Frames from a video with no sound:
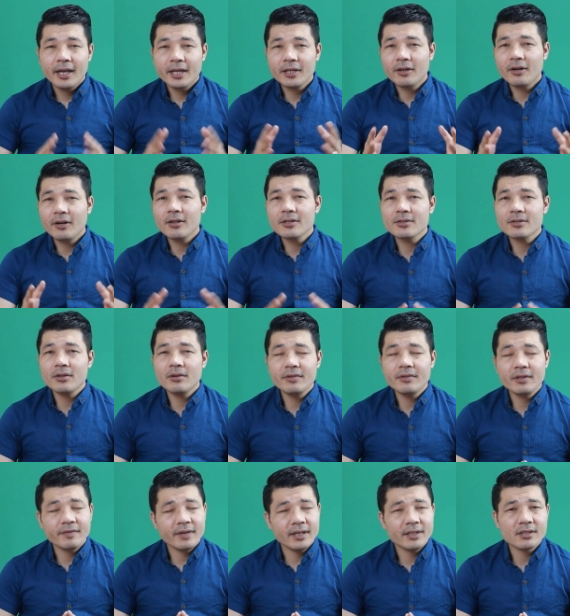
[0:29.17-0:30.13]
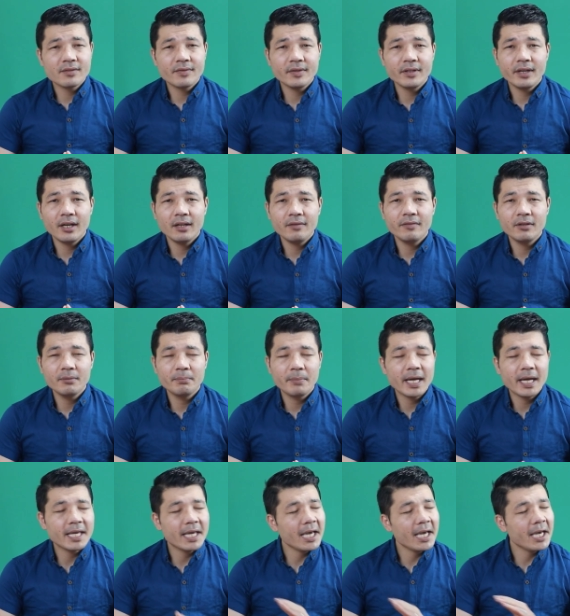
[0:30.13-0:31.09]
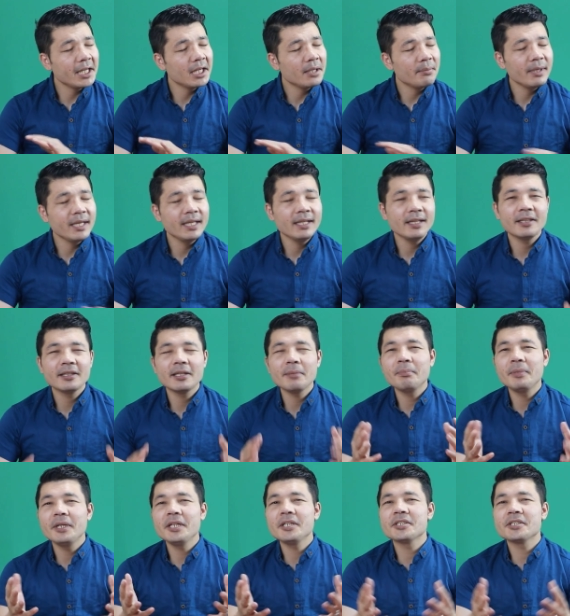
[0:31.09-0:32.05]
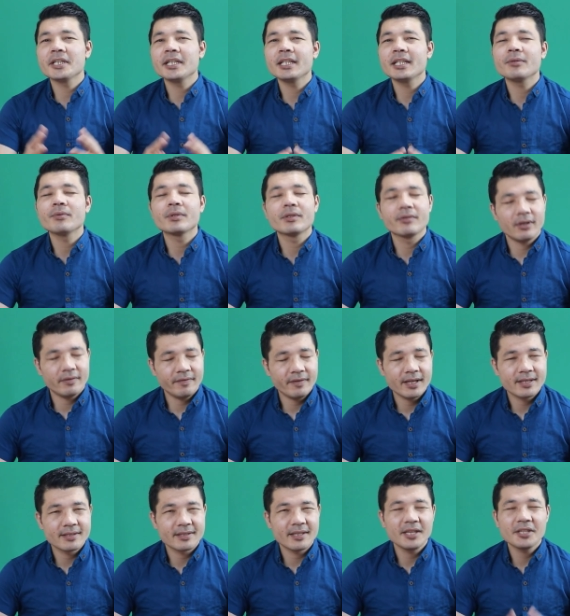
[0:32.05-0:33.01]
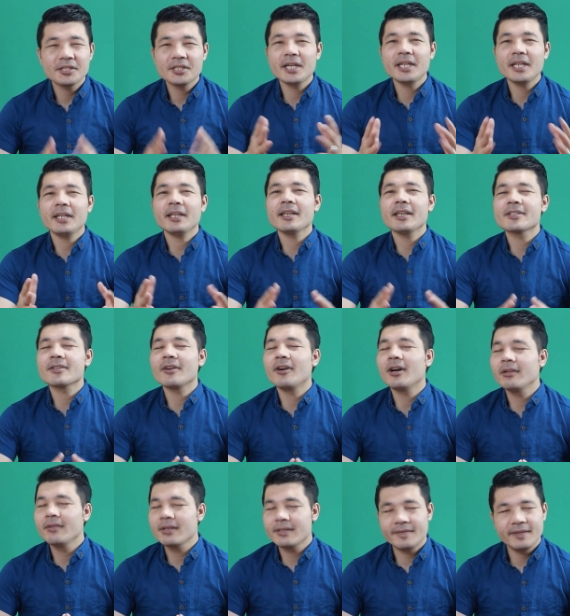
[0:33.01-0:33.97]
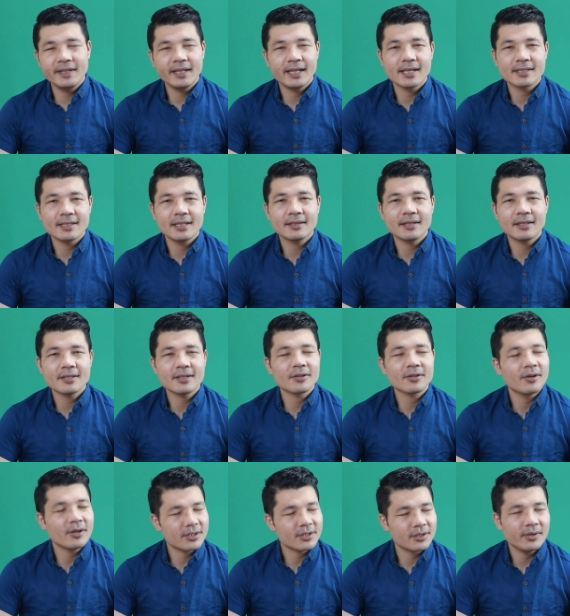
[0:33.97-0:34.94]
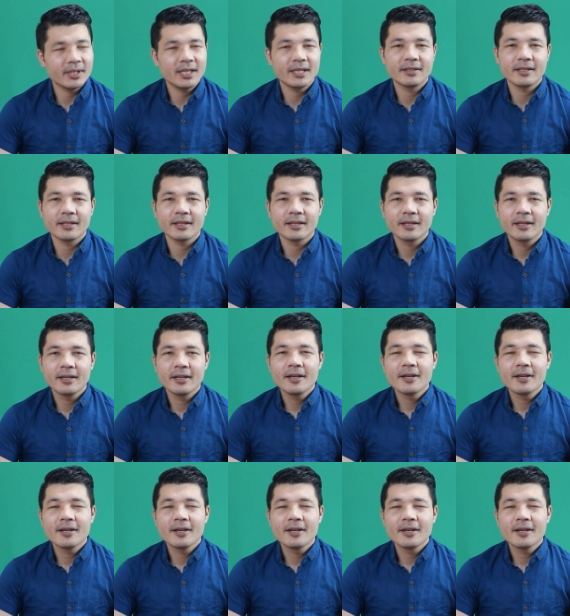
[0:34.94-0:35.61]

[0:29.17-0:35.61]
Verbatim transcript: And also if you find this video helpful by any means, then please share it with your friends. Sharing is always free guys, it doesn't cost you anything.